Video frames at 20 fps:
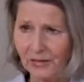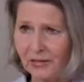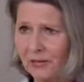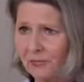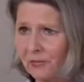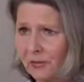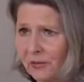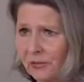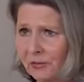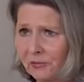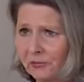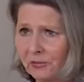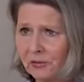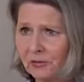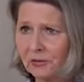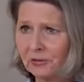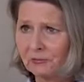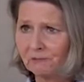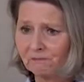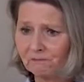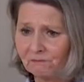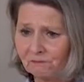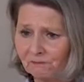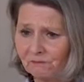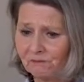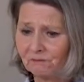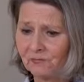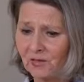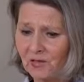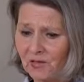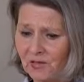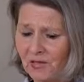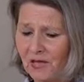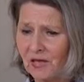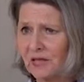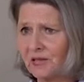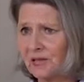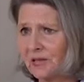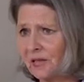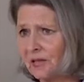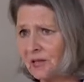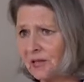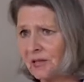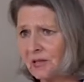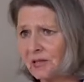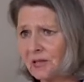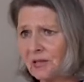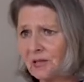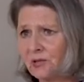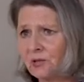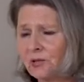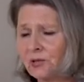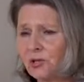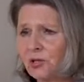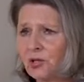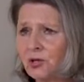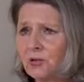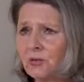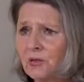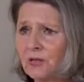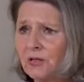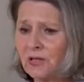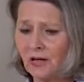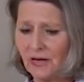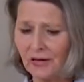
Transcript: should only be used under protection, if you ask me.